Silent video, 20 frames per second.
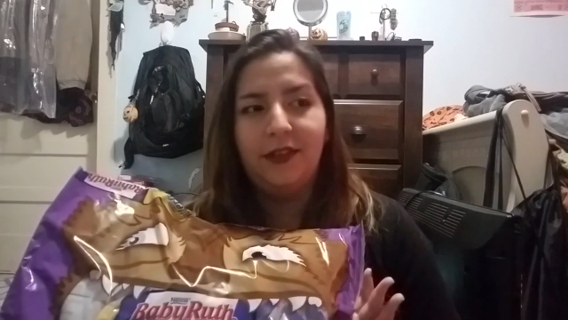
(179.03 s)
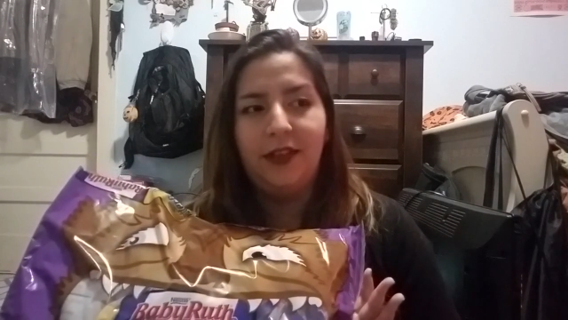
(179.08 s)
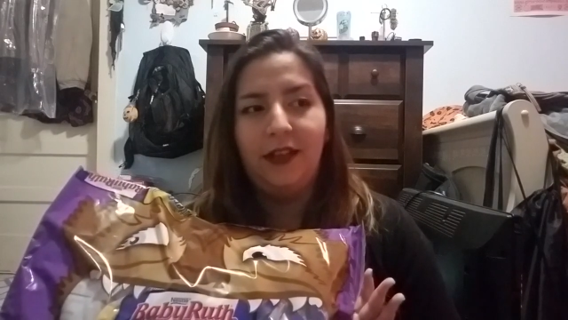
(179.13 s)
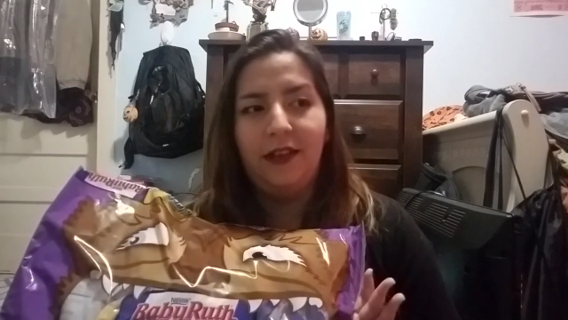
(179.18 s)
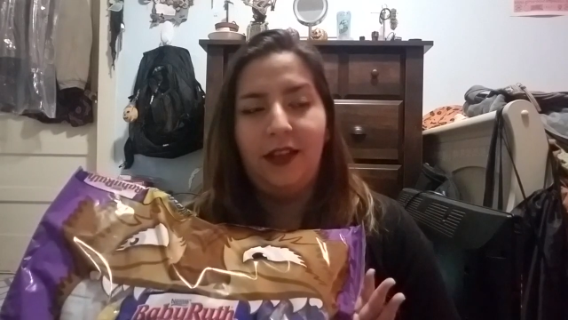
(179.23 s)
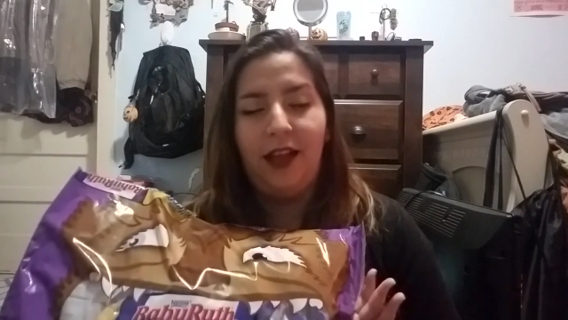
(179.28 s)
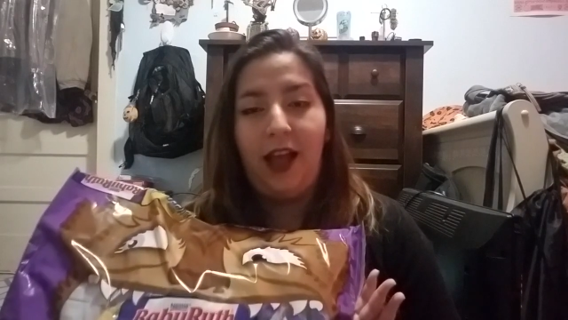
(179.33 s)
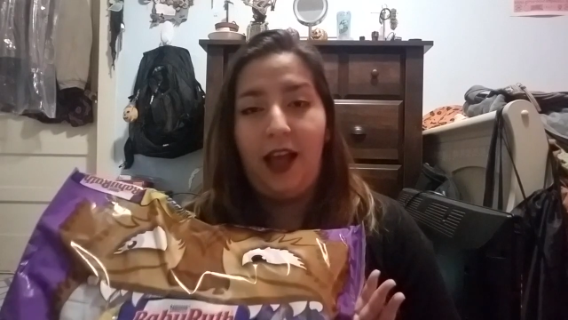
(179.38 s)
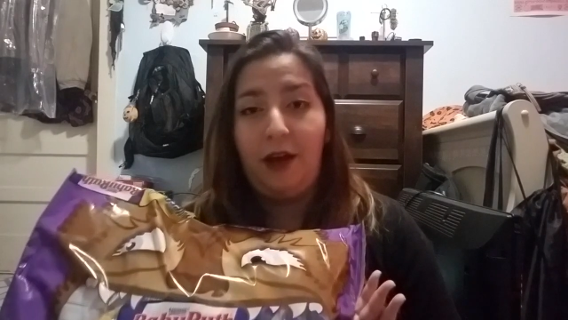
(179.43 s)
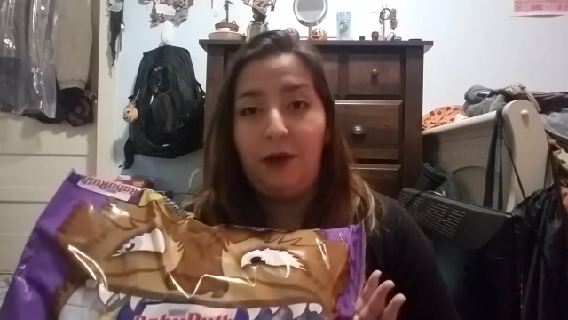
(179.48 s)
on
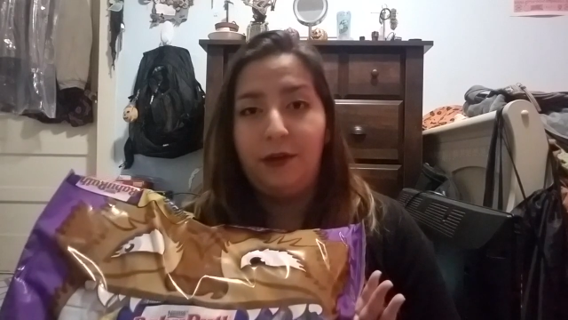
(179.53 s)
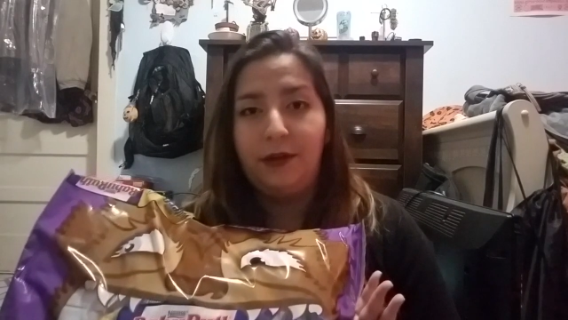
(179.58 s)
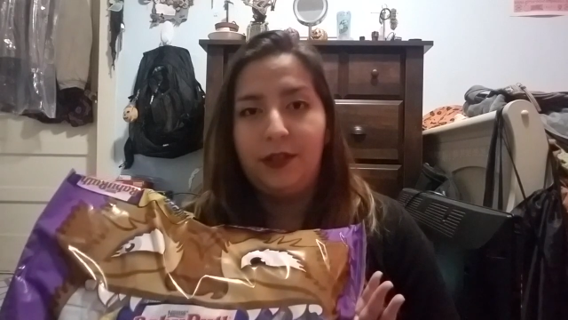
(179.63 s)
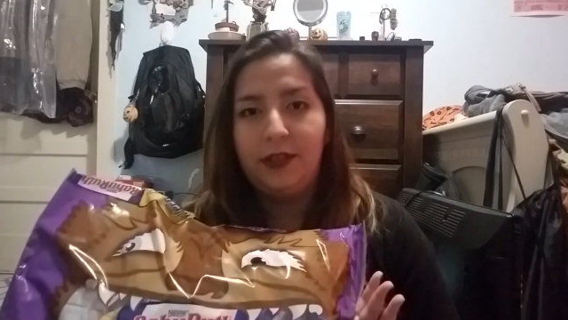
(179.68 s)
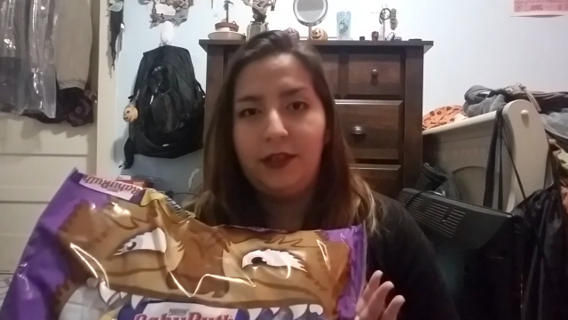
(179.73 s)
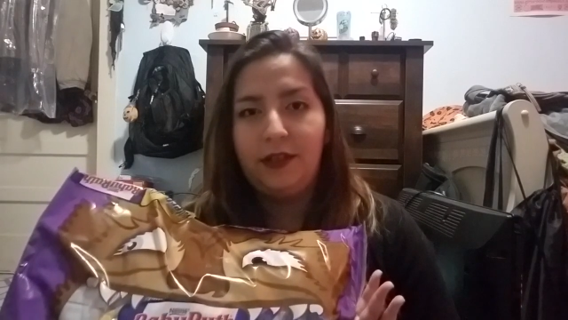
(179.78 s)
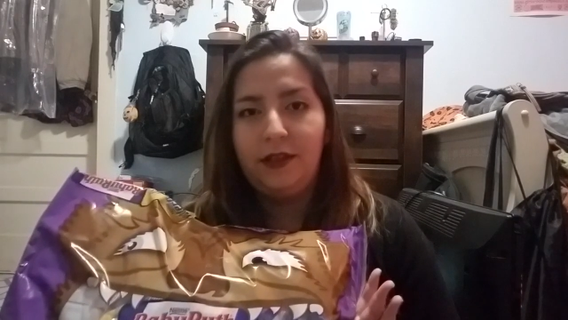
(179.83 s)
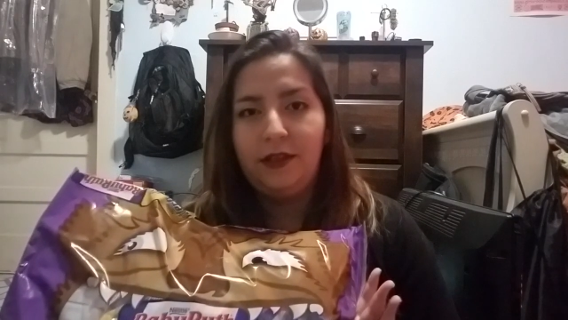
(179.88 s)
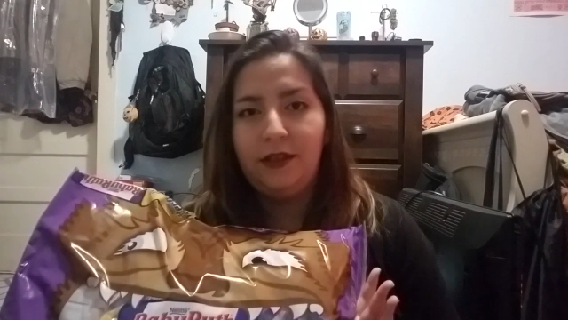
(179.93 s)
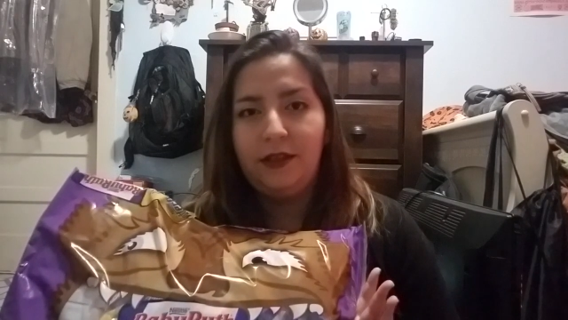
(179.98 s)
the
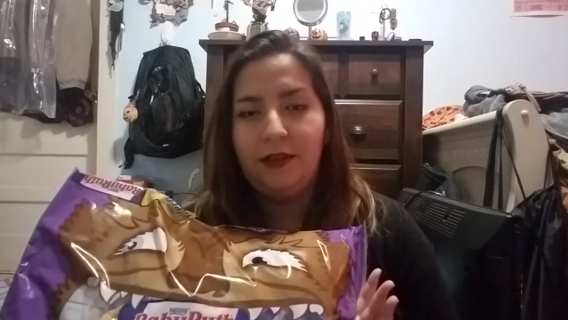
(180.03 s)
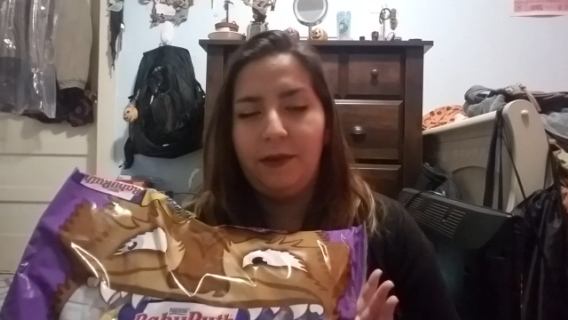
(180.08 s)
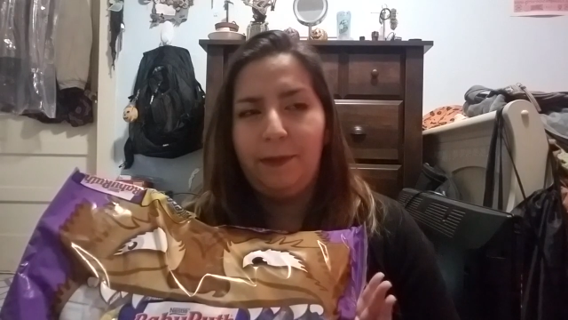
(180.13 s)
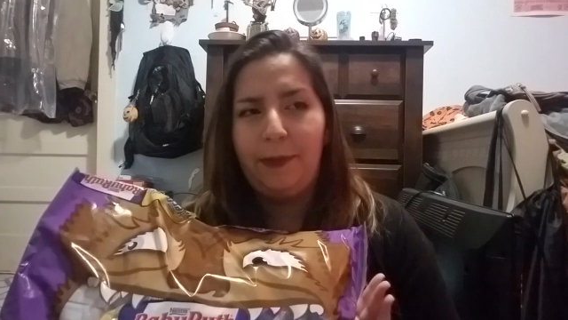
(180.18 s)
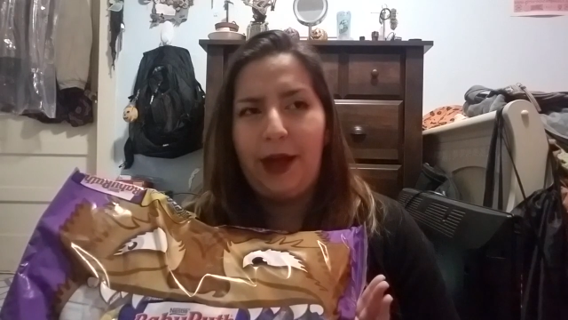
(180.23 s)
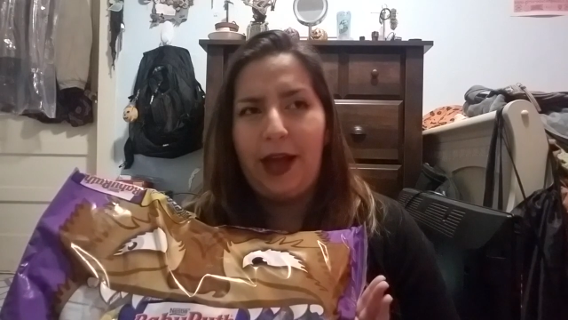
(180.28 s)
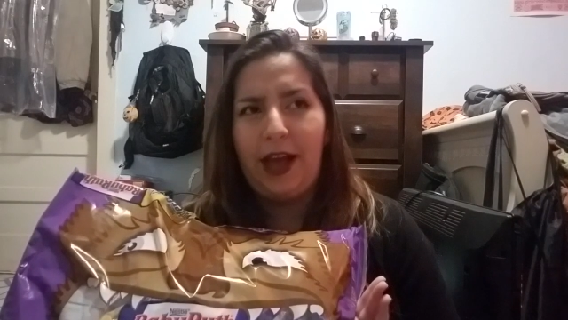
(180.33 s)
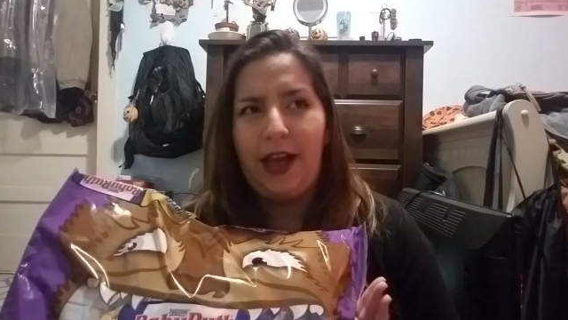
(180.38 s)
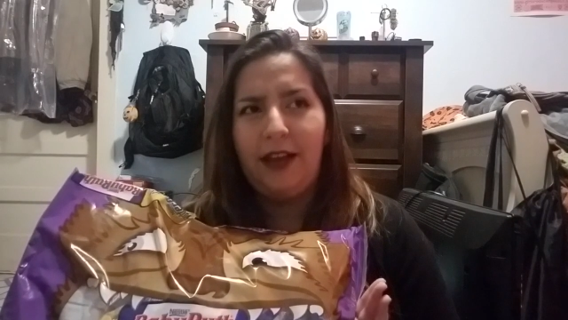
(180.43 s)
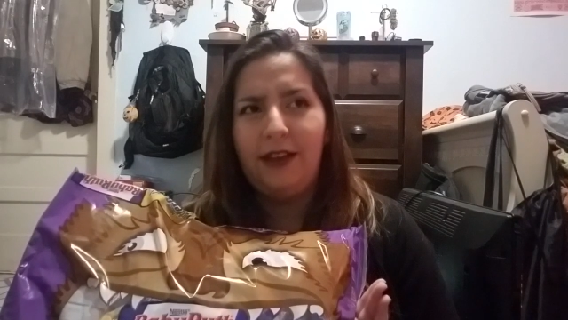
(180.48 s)
ounces of
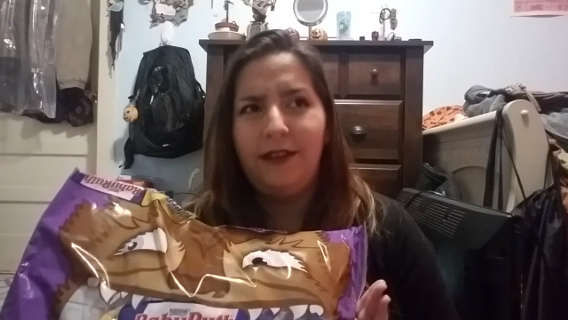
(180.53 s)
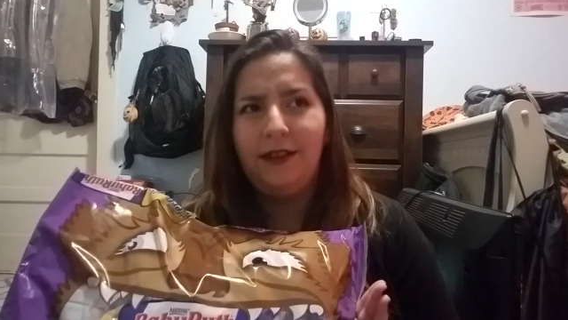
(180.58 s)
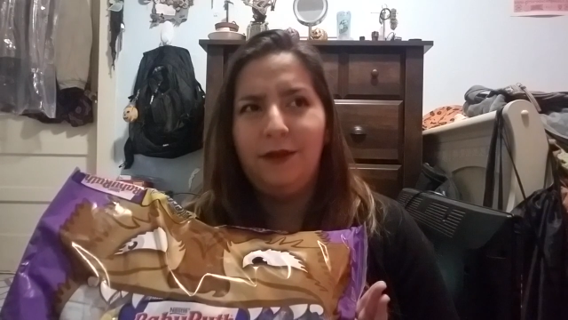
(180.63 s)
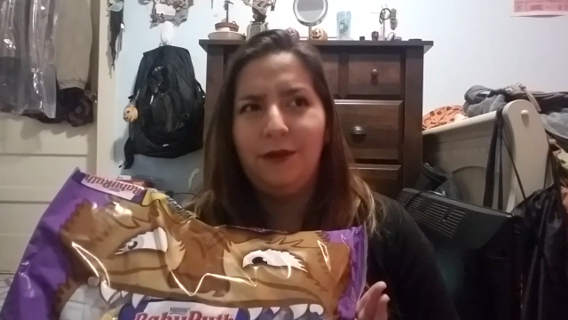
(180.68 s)
bags.